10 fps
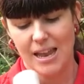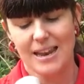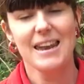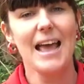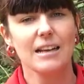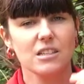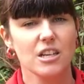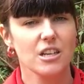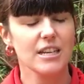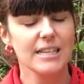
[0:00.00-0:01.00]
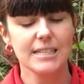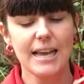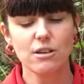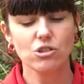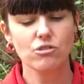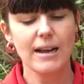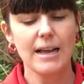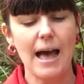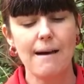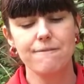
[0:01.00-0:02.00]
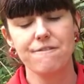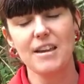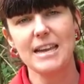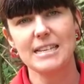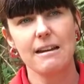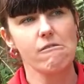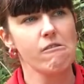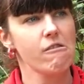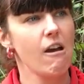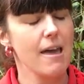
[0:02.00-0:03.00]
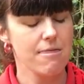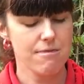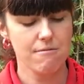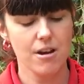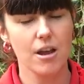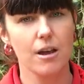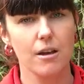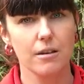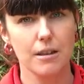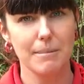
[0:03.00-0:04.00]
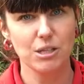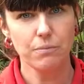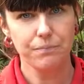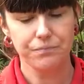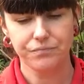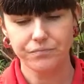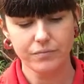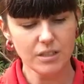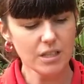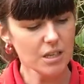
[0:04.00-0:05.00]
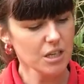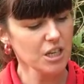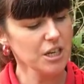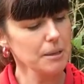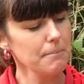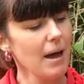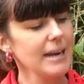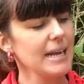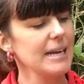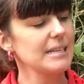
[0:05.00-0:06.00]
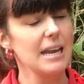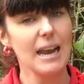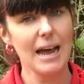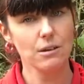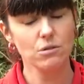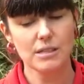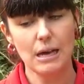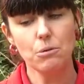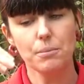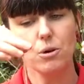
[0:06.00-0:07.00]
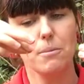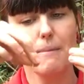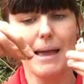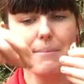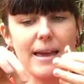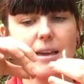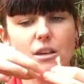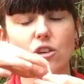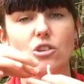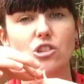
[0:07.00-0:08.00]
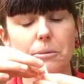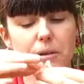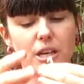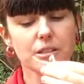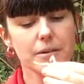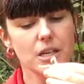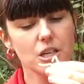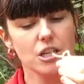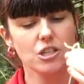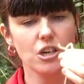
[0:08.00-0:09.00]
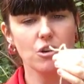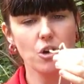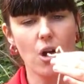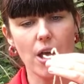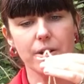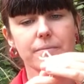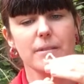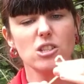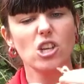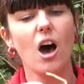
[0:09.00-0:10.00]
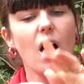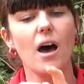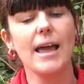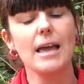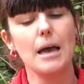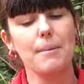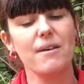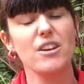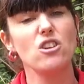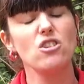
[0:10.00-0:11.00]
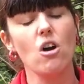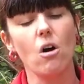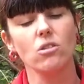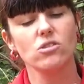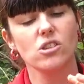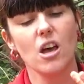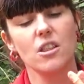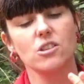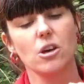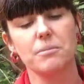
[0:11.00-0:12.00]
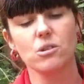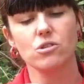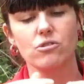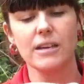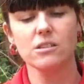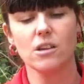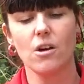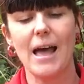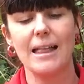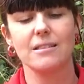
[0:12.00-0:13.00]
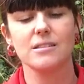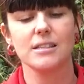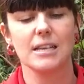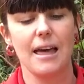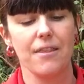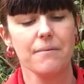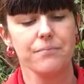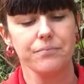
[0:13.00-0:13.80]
Next, you need to get your string and feed it right through the middle. You might need an adult's help, or maybe you're super good and you can do it on your own. Tie a bit of a knot at the top of your string so your ends are together,